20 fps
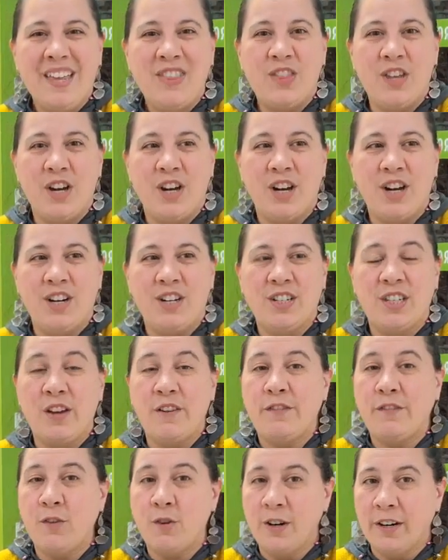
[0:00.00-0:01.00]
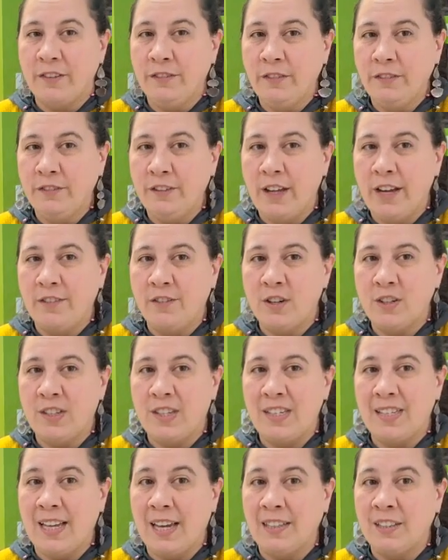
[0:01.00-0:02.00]
There's four different flavors.
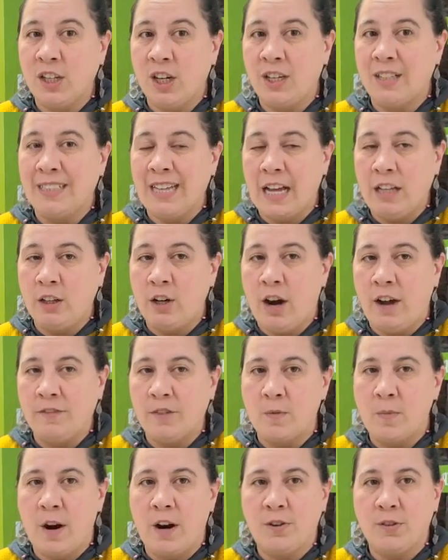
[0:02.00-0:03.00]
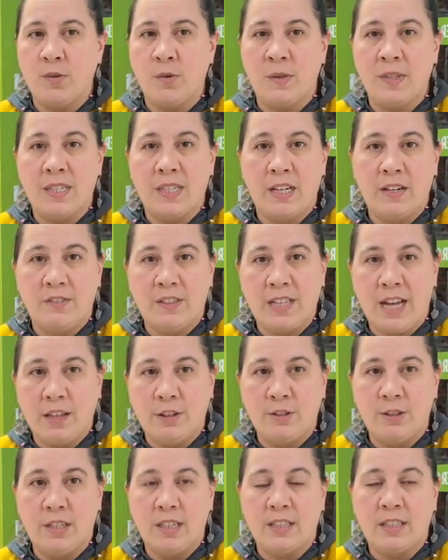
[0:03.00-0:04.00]
These guys are a dollar off tomorrow. So instead of a
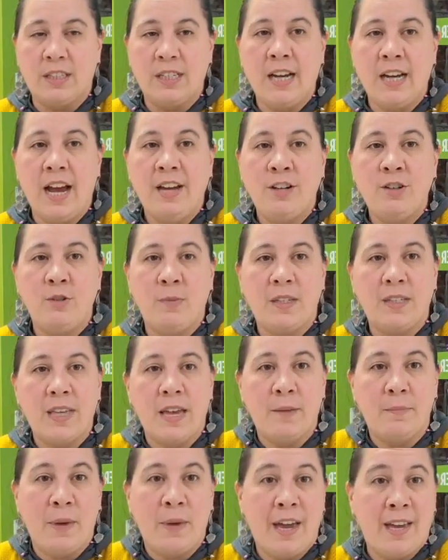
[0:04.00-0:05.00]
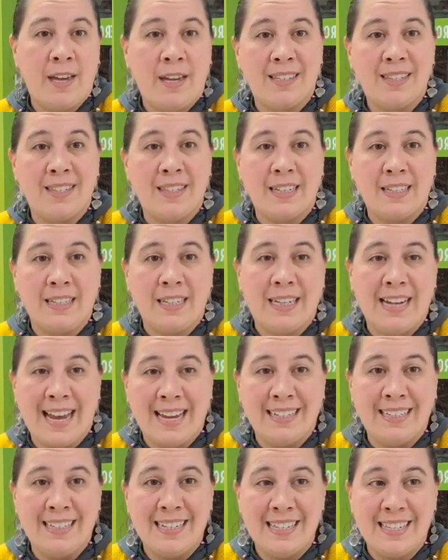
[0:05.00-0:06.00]
dollar sixty-nine, you'll be paying
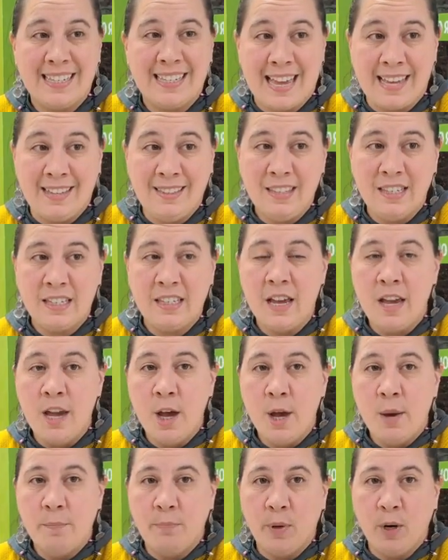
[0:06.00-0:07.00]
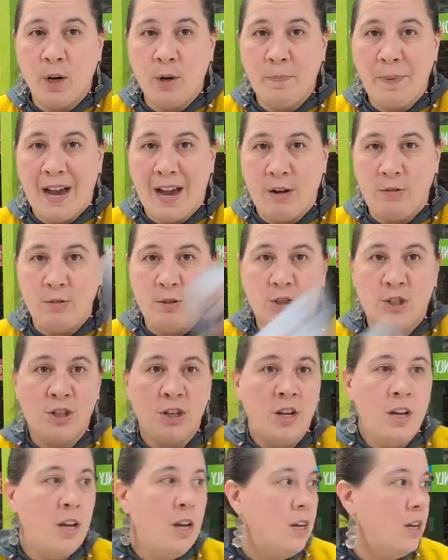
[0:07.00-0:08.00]
sixty-nine cents per pouch.
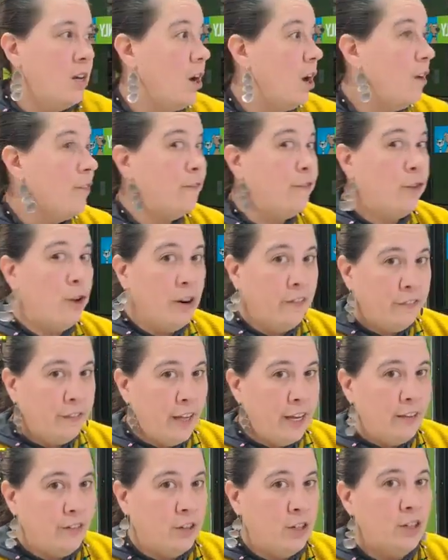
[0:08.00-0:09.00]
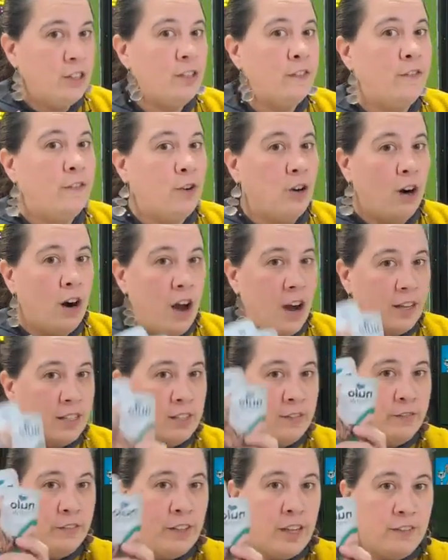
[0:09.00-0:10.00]
Four flavors, four
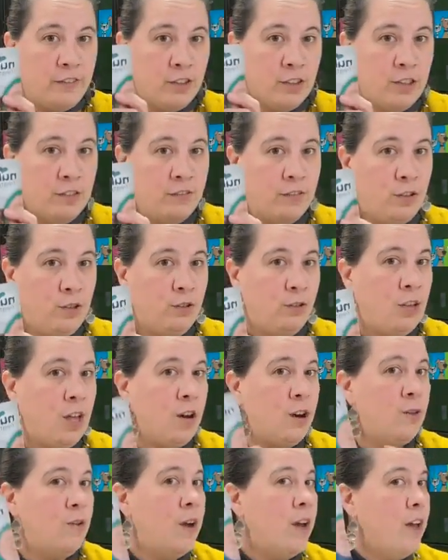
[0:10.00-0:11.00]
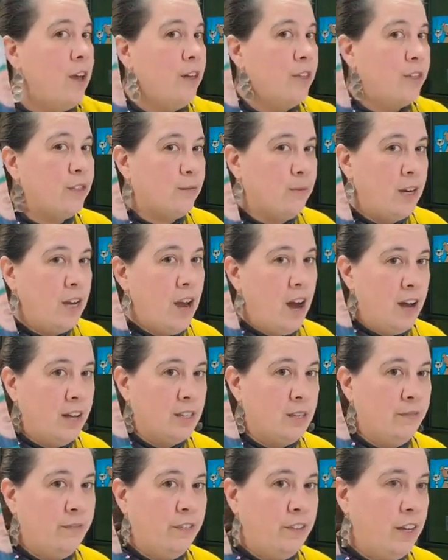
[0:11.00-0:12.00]
awesome flavors of Nulo, three
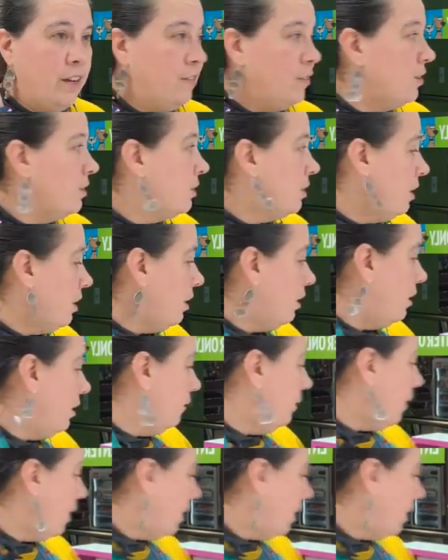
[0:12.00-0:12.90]
awesome flavors of